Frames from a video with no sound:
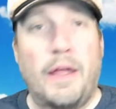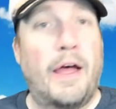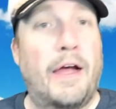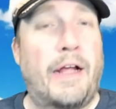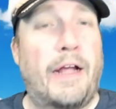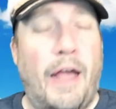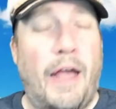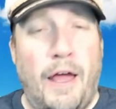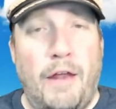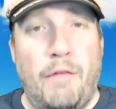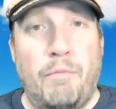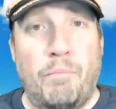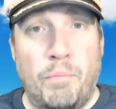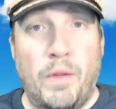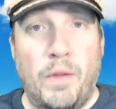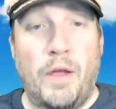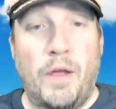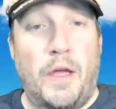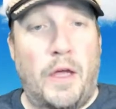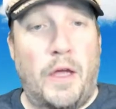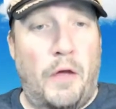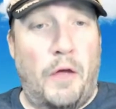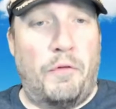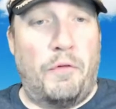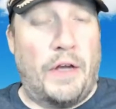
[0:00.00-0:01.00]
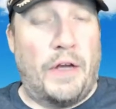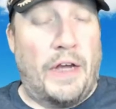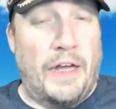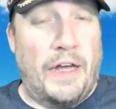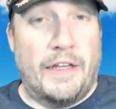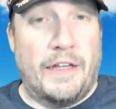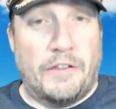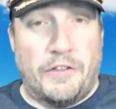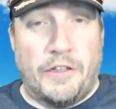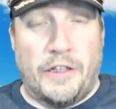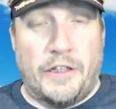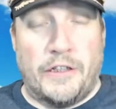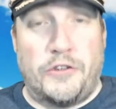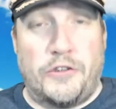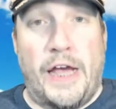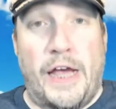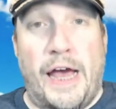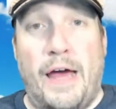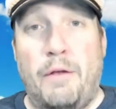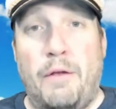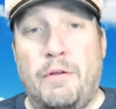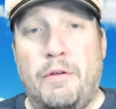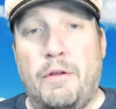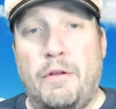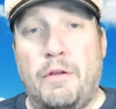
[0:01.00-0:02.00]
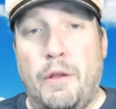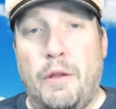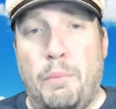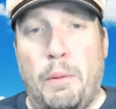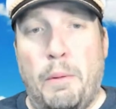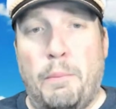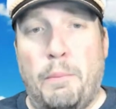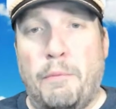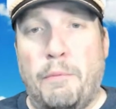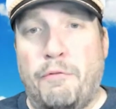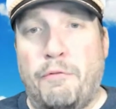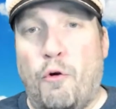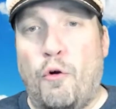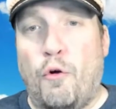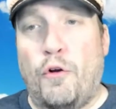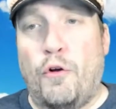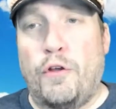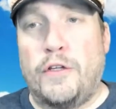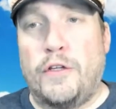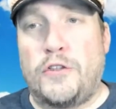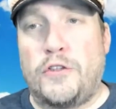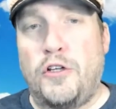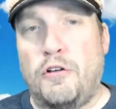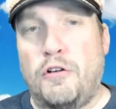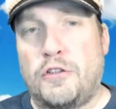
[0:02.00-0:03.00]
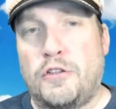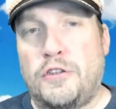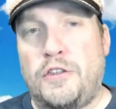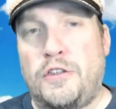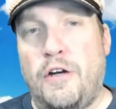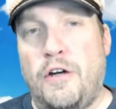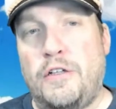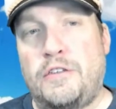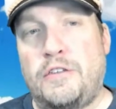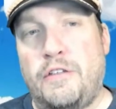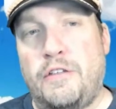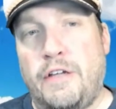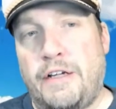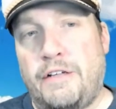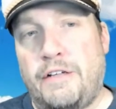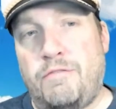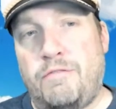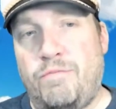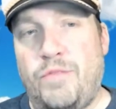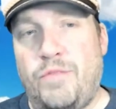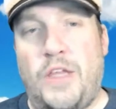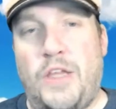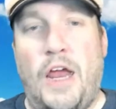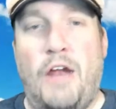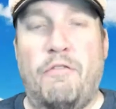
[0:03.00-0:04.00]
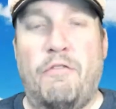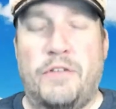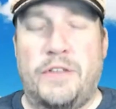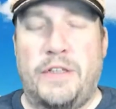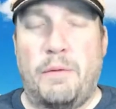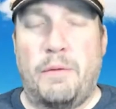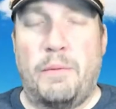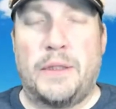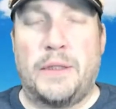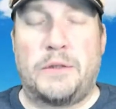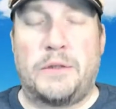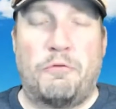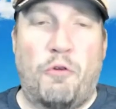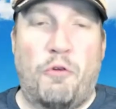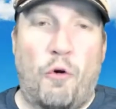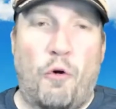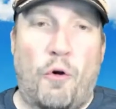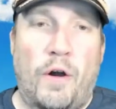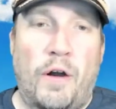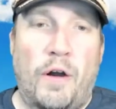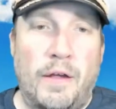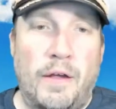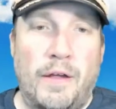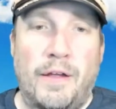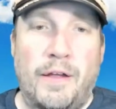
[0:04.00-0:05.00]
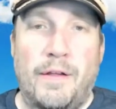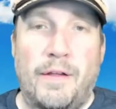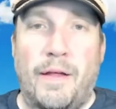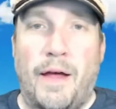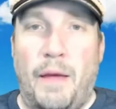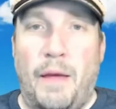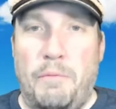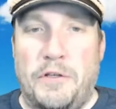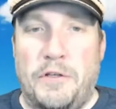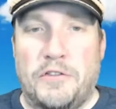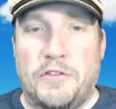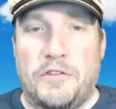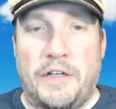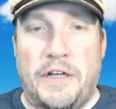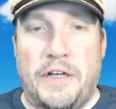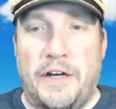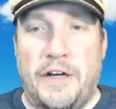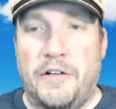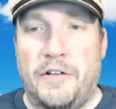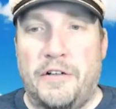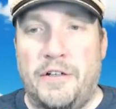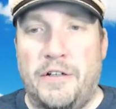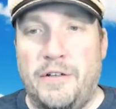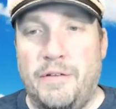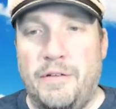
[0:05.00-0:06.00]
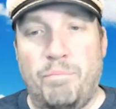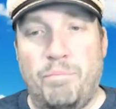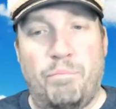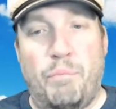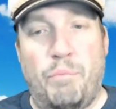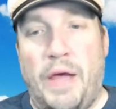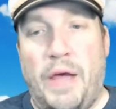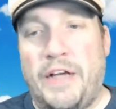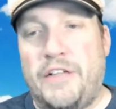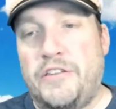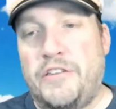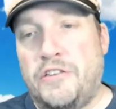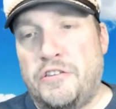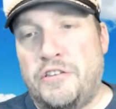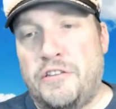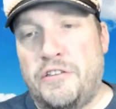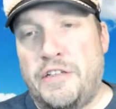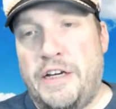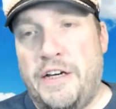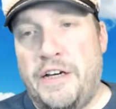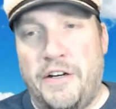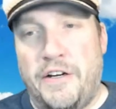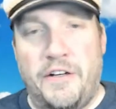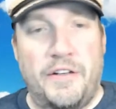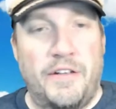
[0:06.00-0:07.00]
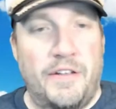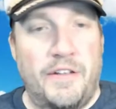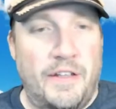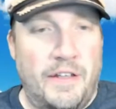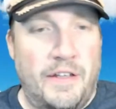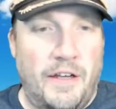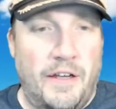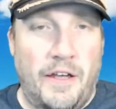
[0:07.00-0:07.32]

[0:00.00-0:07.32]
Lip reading: Again, if you get into the chat a little bit before the show starts, like 10, 15 minutes before, I'm usually here. Meg's usually here.